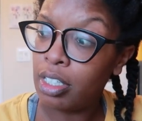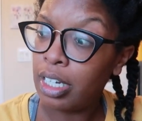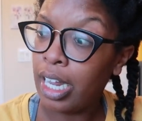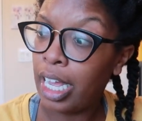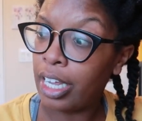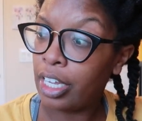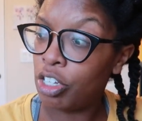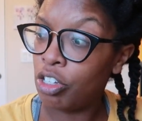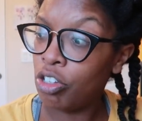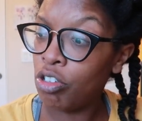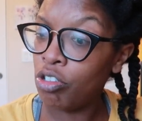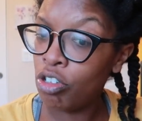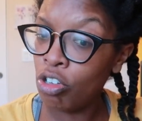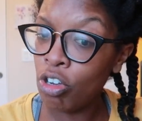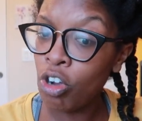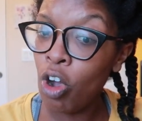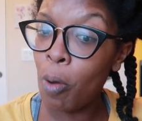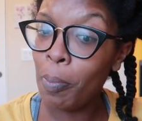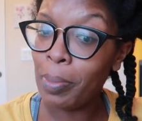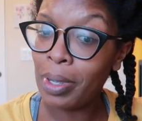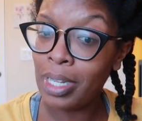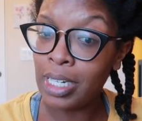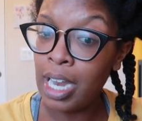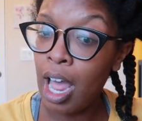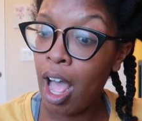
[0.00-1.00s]
Like you you
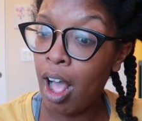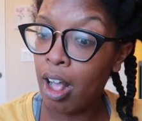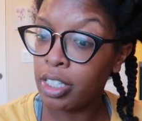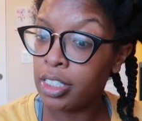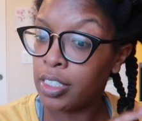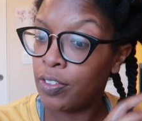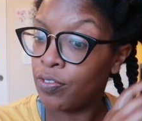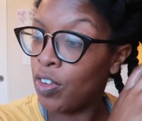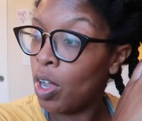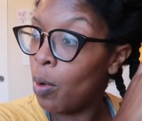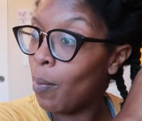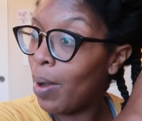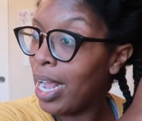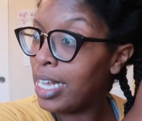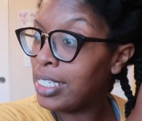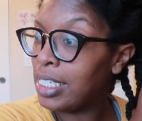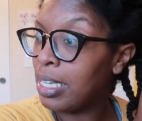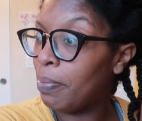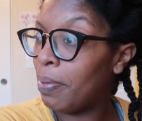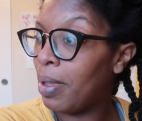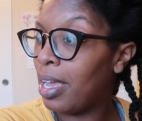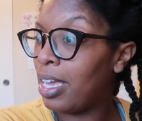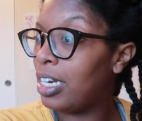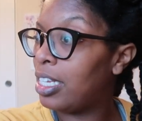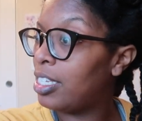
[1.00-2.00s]
gonna be lost if your ass
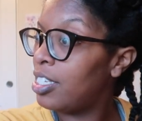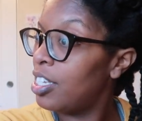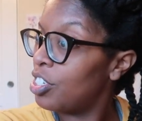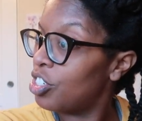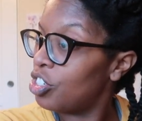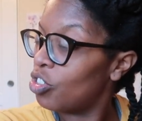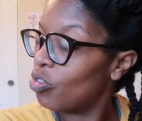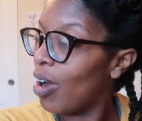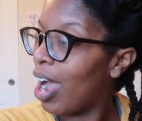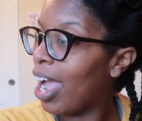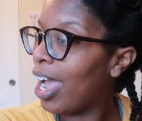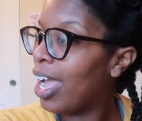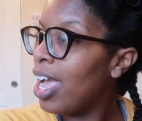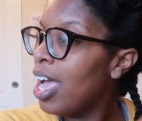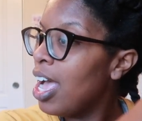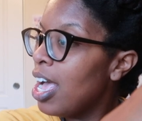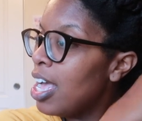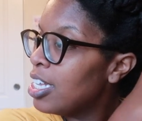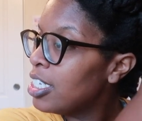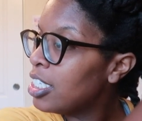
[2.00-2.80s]
ain't paying attention, right?